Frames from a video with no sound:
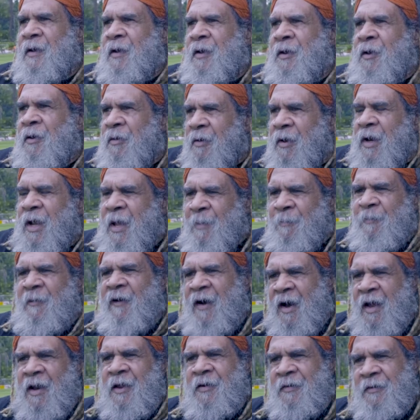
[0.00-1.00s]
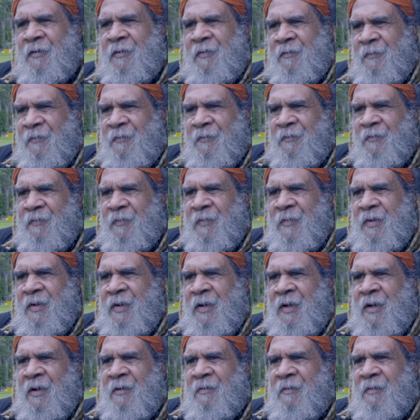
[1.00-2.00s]
You're going to have violence,
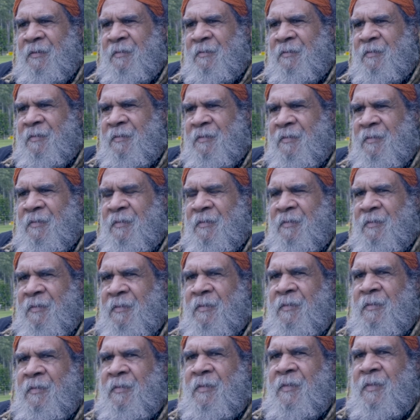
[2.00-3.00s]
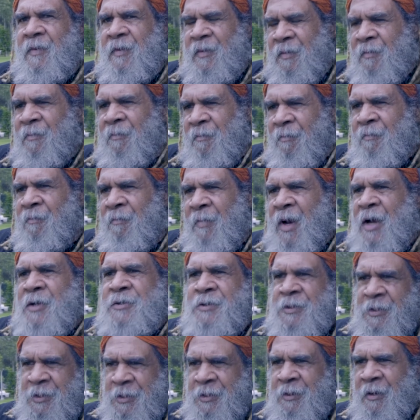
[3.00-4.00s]
you know,
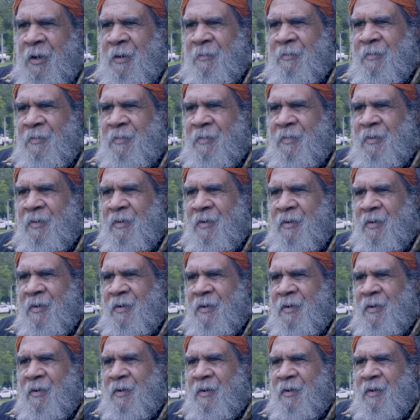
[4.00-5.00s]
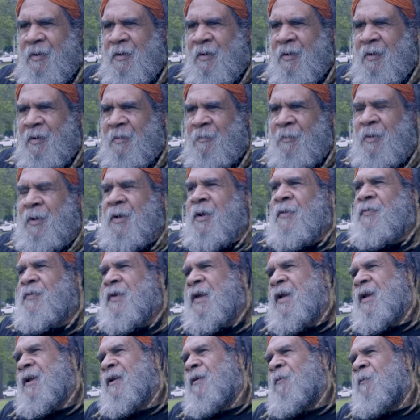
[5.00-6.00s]
most of the time. But I
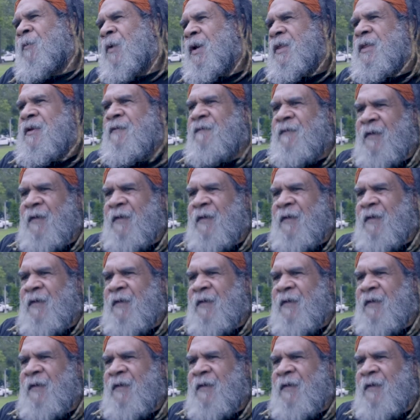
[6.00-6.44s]
think with the